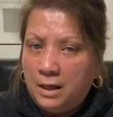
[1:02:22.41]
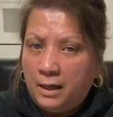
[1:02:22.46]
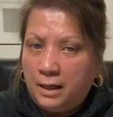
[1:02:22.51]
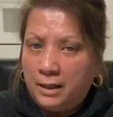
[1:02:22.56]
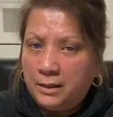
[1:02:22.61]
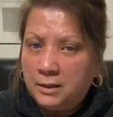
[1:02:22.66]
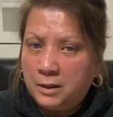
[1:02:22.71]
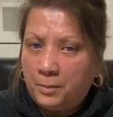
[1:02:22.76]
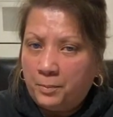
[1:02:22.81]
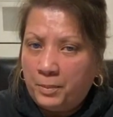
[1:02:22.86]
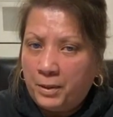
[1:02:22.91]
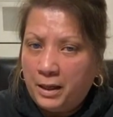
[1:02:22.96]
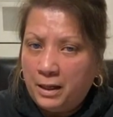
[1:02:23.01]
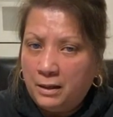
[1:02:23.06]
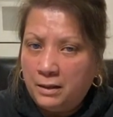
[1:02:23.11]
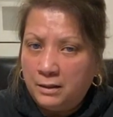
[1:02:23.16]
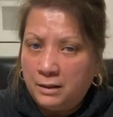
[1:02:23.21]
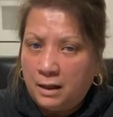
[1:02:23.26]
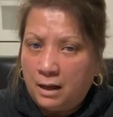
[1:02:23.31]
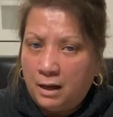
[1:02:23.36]
It's a
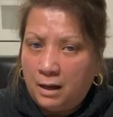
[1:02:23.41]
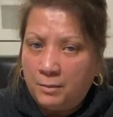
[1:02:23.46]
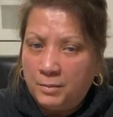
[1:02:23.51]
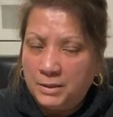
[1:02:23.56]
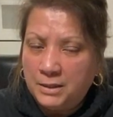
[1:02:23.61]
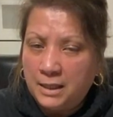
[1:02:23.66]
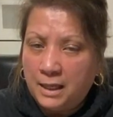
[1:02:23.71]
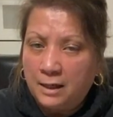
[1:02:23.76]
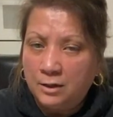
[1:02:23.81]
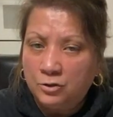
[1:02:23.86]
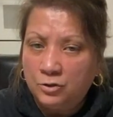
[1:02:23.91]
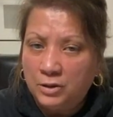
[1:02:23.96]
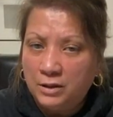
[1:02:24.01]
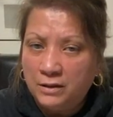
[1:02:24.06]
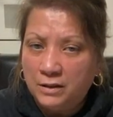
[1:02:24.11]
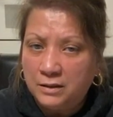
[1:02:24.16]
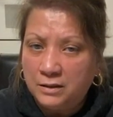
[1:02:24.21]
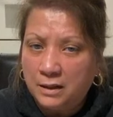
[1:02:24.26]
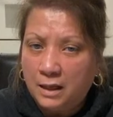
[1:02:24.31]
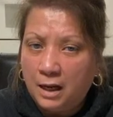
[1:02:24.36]
pink knob. It's actually
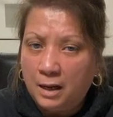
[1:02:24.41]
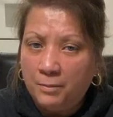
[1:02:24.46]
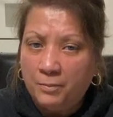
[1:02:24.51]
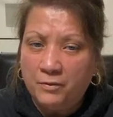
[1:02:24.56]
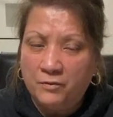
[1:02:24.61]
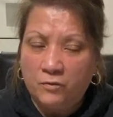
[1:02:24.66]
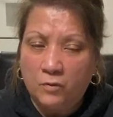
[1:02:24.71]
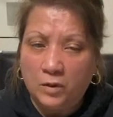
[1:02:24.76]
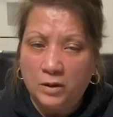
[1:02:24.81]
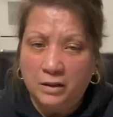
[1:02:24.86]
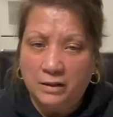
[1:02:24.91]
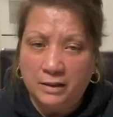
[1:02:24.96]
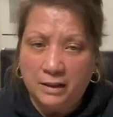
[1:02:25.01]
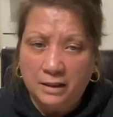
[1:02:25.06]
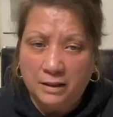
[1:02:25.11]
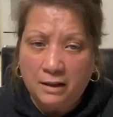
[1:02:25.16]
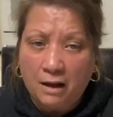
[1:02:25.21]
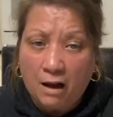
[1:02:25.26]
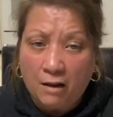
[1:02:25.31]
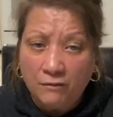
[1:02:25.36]
the top of one of their
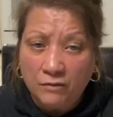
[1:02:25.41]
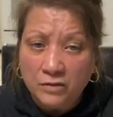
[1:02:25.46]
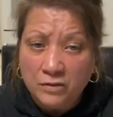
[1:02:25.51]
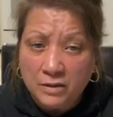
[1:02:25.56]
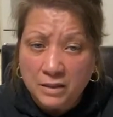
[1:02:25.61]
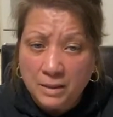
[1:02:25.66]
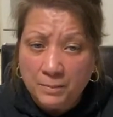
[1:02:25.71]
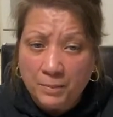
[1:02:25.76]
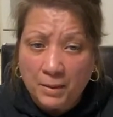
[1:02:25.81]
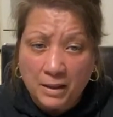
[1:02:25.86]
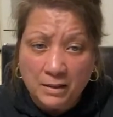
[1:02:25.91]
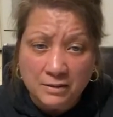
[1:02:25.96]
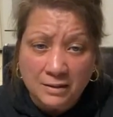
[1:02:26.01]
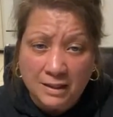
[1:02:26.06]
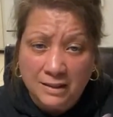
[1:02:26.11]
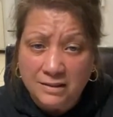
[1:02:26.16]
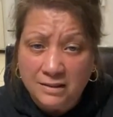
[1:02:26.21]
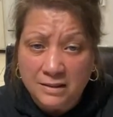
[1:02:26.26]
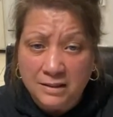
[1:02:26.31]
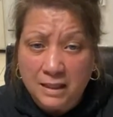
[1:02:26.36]
novelty pens.
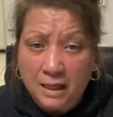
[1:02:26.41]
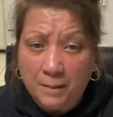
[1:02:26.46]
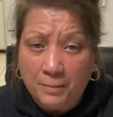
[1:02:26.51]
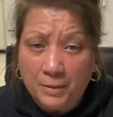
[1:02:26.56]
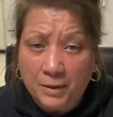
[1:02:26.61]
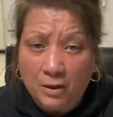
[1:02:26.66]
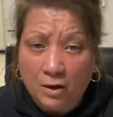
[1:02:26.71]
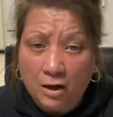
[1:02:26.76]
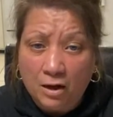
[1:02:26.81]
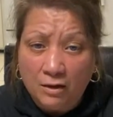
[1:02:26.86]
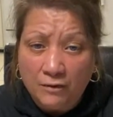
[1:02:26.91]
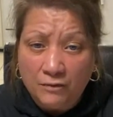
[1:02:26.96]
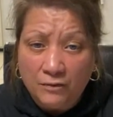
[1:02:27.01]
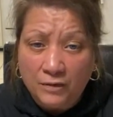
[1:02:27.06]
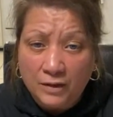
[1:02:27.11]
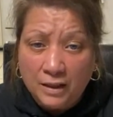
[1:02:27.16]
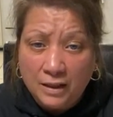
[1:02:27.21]
I snap it off.